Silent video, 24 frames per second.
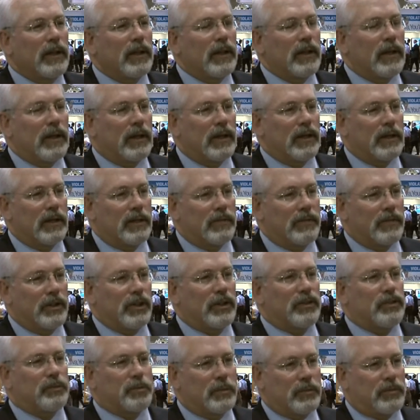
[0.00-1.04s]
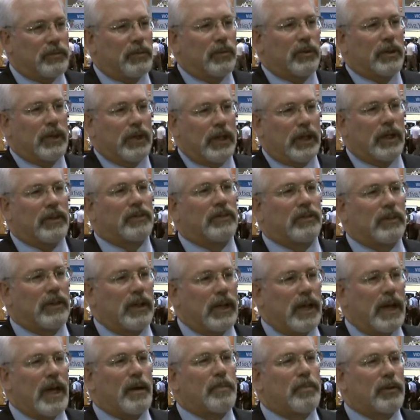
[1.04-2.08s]
events before they actually
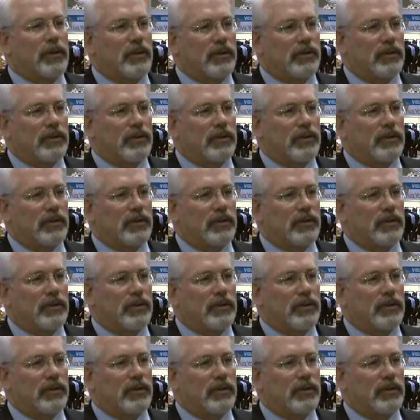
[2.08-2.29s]
happen,